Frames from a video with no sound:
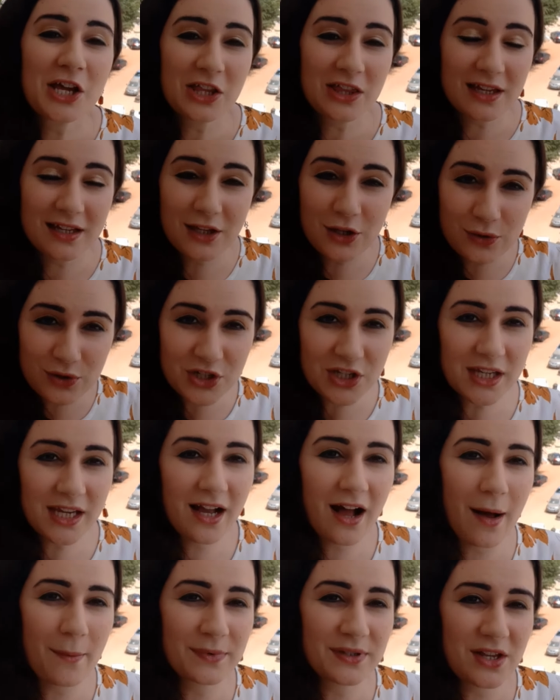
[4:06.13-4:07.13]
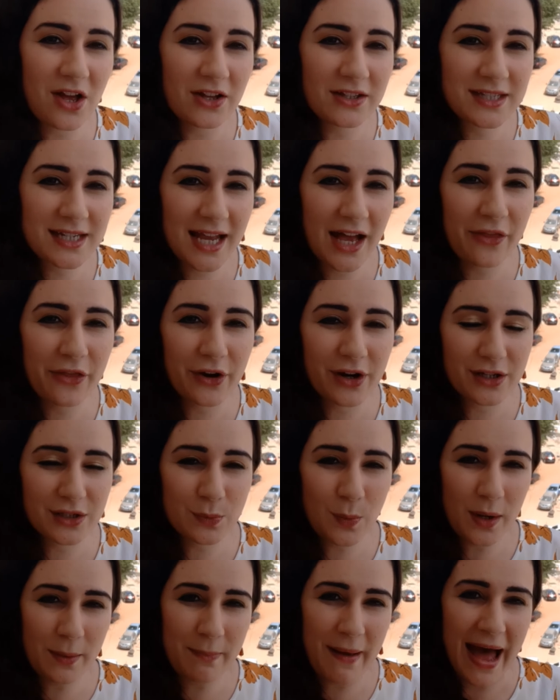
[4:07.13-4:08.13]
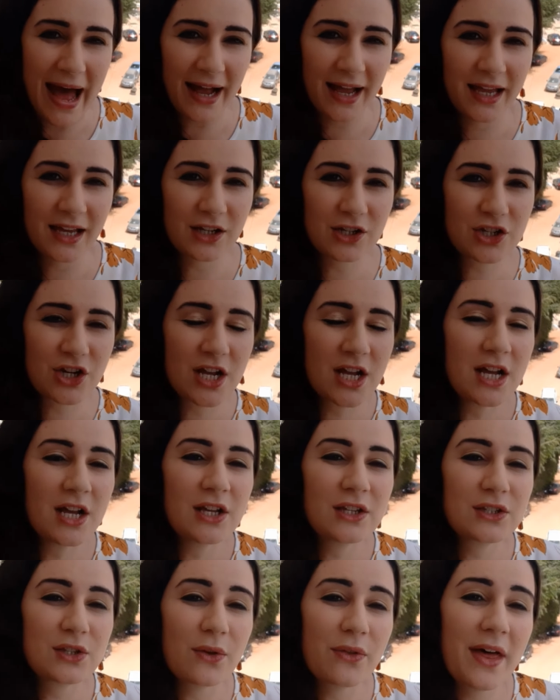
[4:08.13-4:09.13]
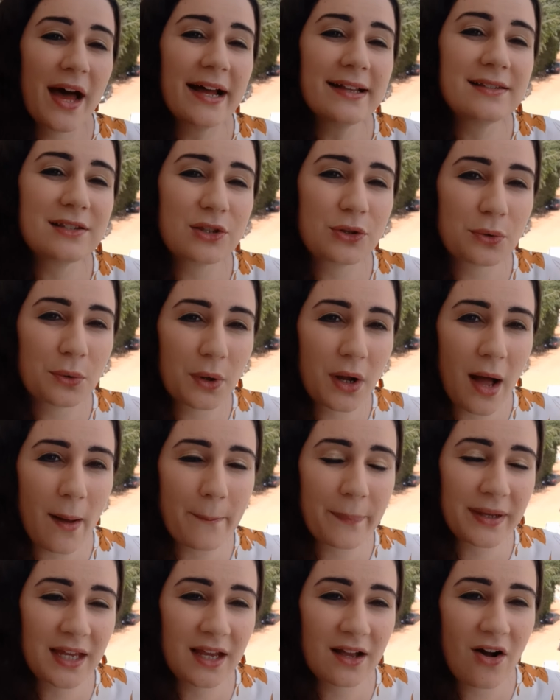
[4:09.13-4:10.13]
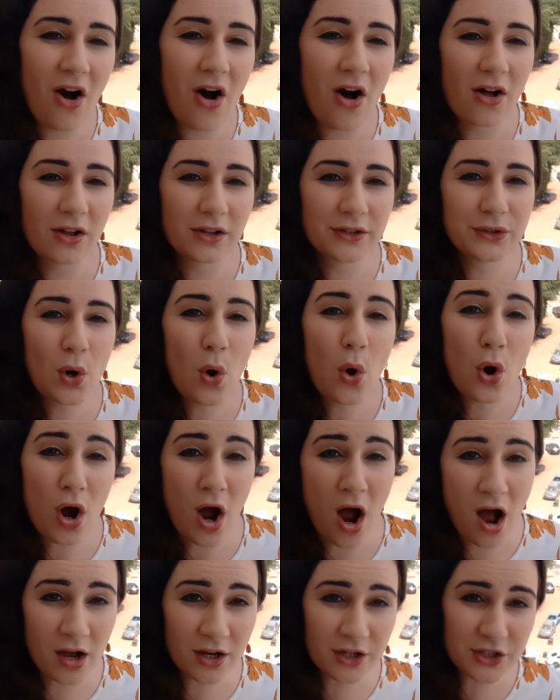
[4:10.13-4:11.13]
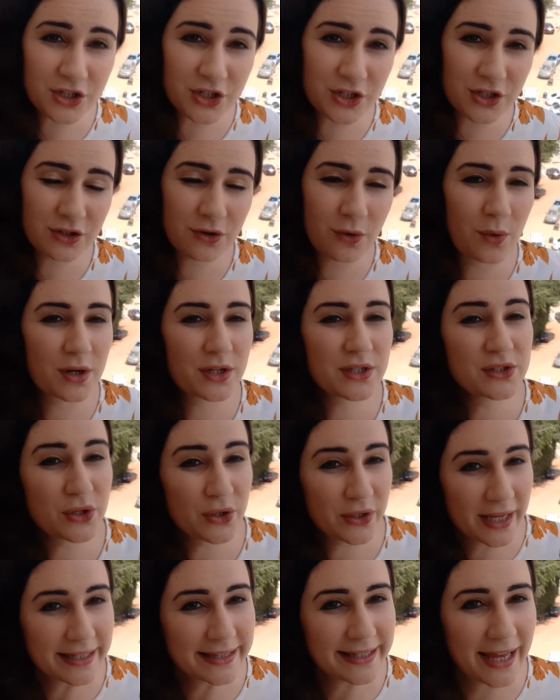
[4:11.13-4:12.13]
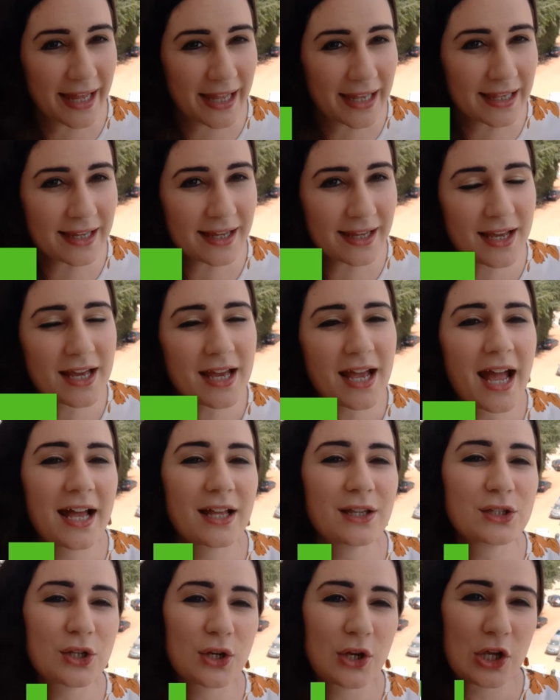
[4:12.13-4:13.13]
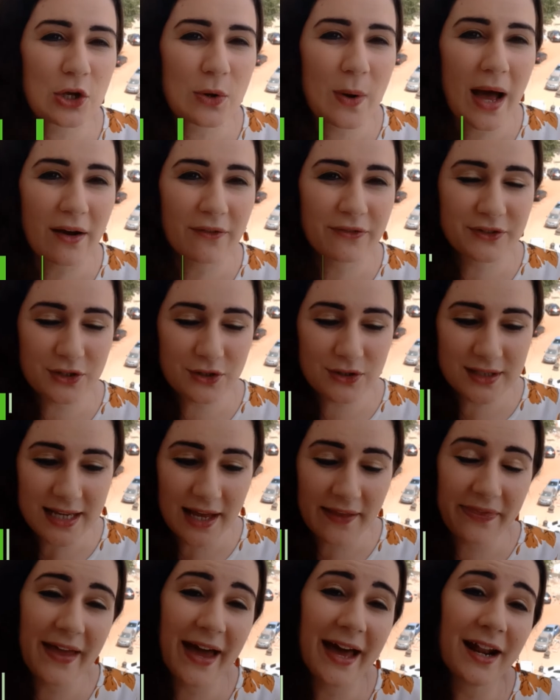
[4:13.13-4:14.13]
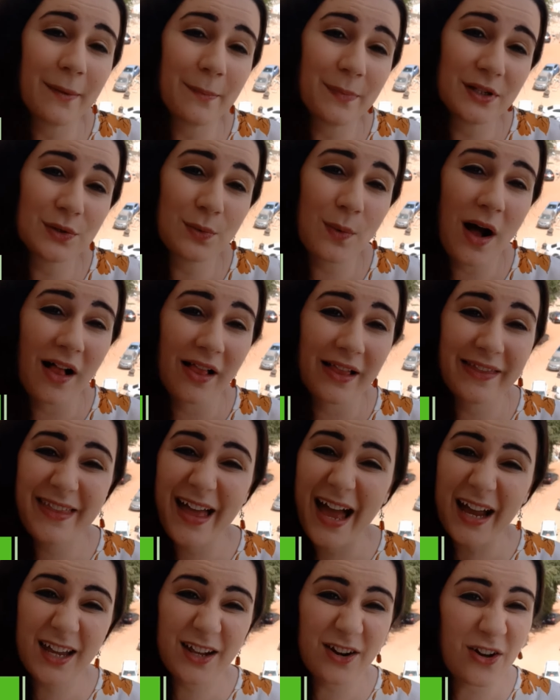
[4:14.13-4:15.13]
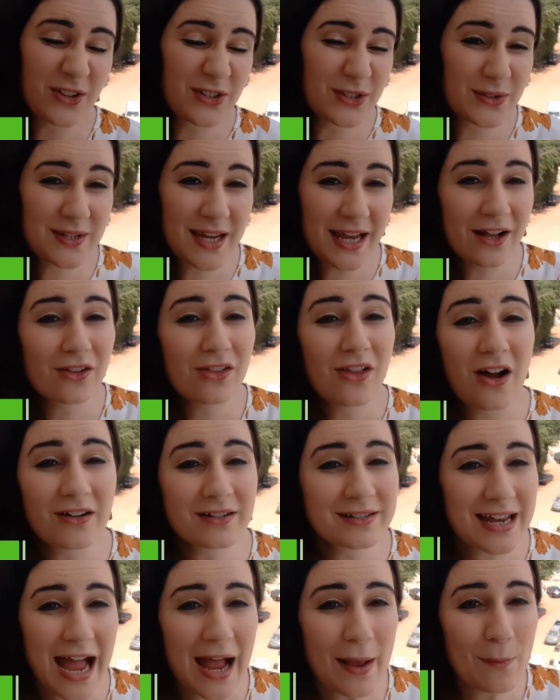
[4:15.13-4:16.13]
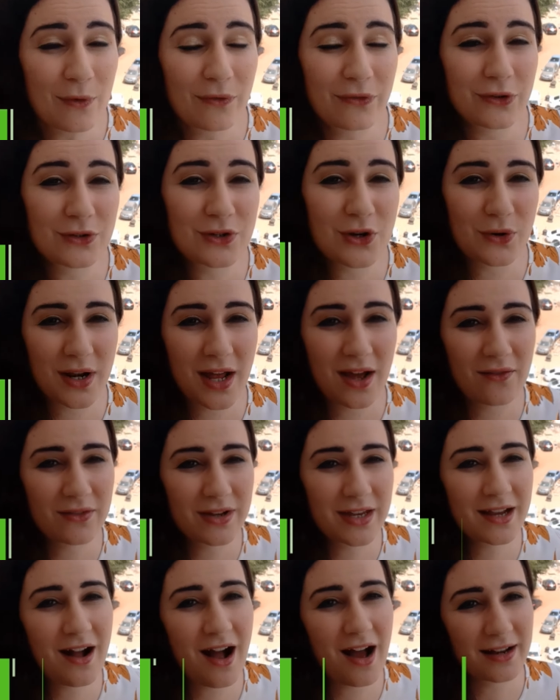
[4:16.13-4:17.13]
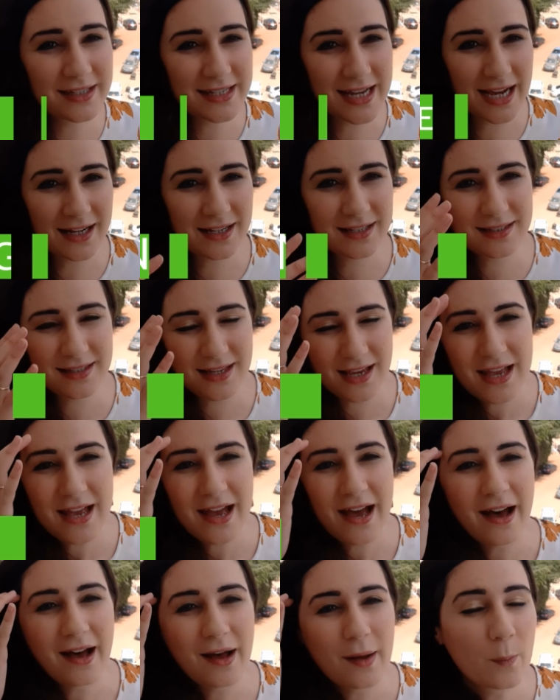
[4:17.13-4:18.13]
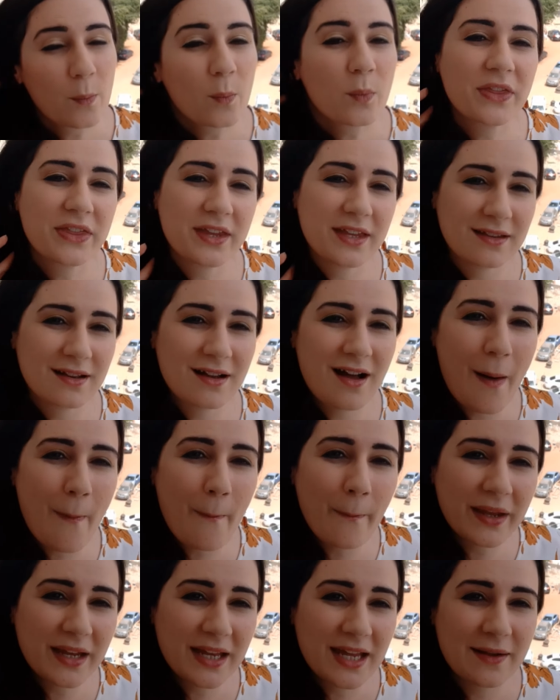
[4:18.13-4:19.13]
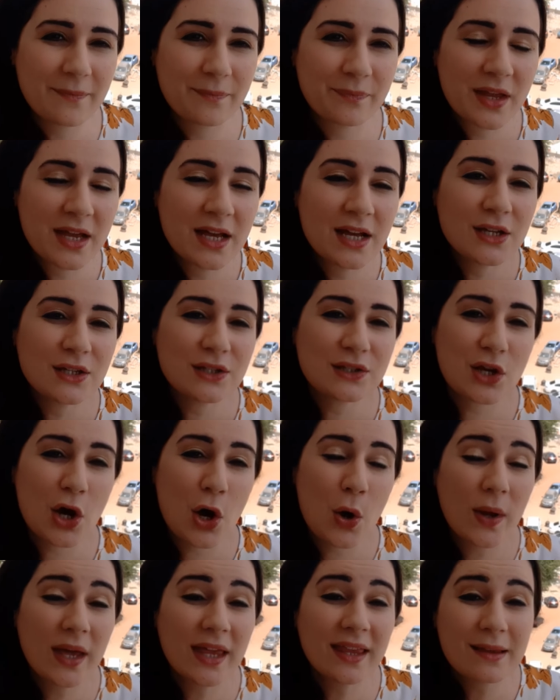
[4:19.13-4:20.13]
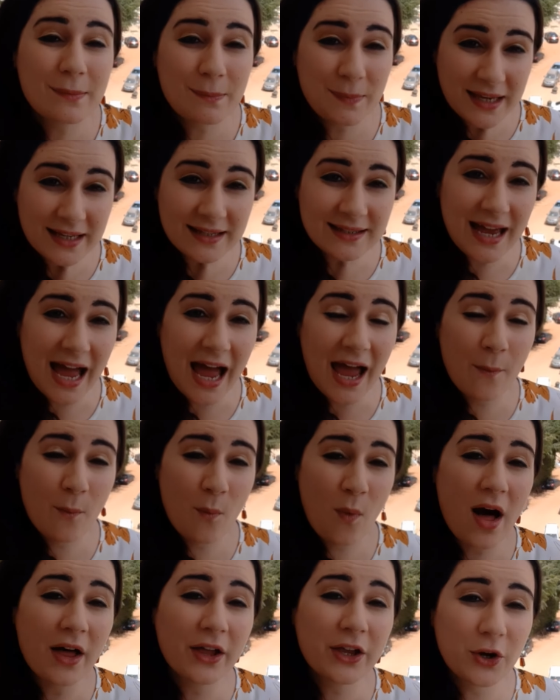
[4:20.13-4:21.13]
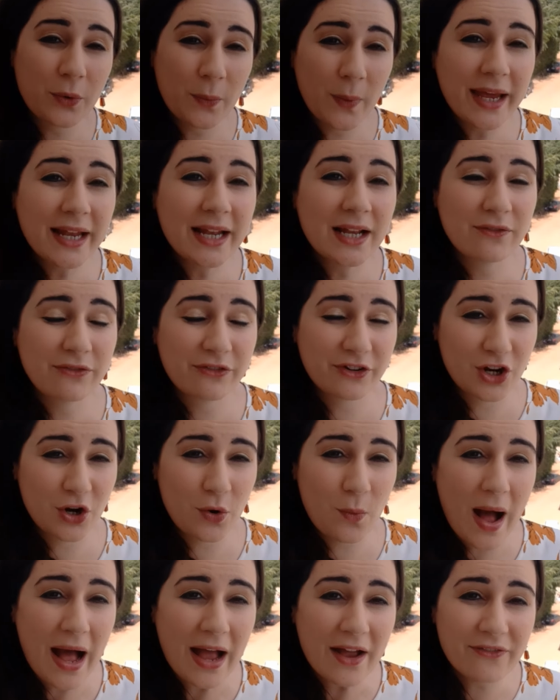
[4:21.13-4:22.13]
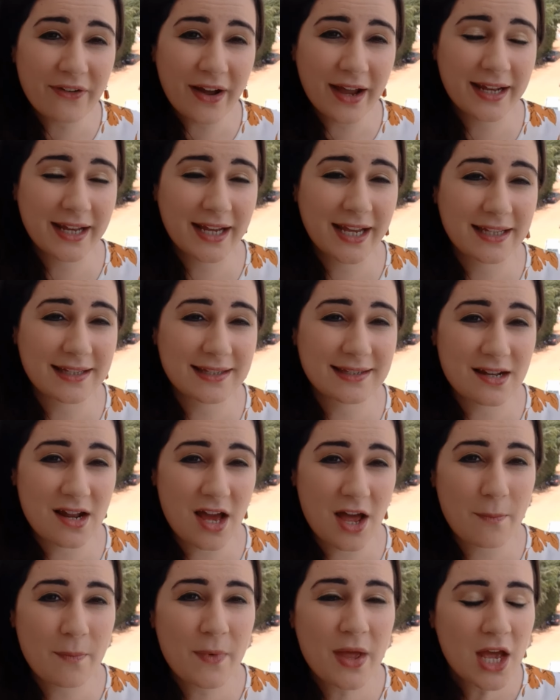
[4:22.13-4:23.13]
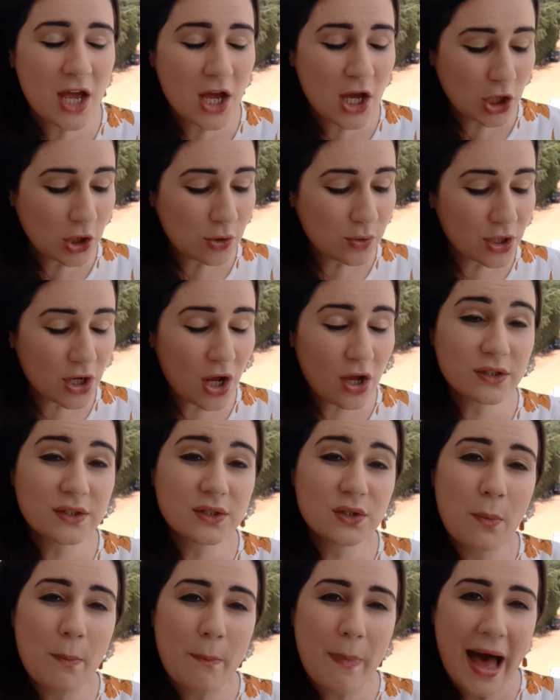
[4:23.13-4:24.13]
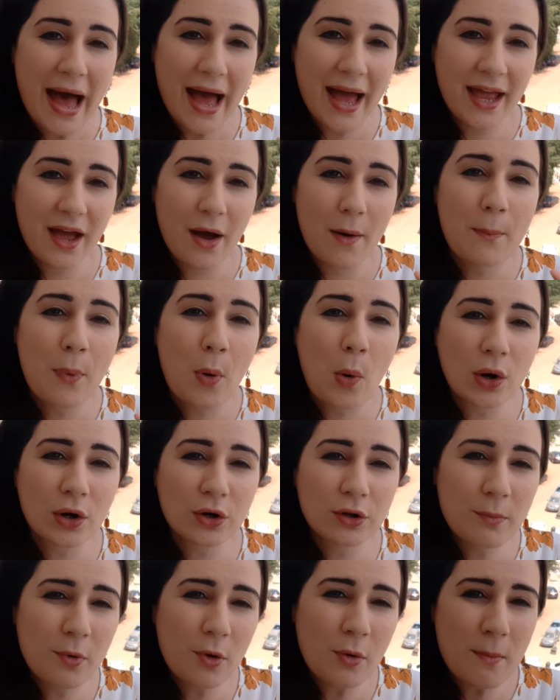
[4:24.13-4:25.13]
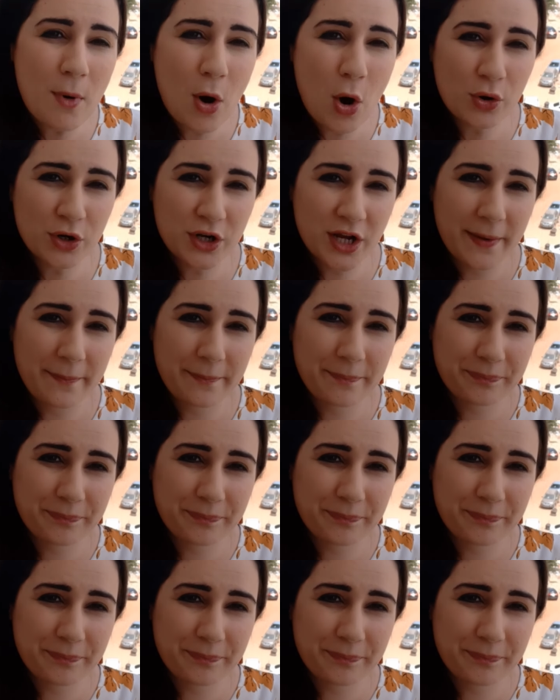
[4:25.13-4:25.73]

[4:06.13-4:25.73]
It usually comes all together as one package. So that's through a company called Orange or Sonatel, and so you have to set that up as well. And that can also take a long time if you don't have any contacts within the company. So in the meantime, while you're waiting for your Wi-Fi to get set up, you can also buy a portable modem.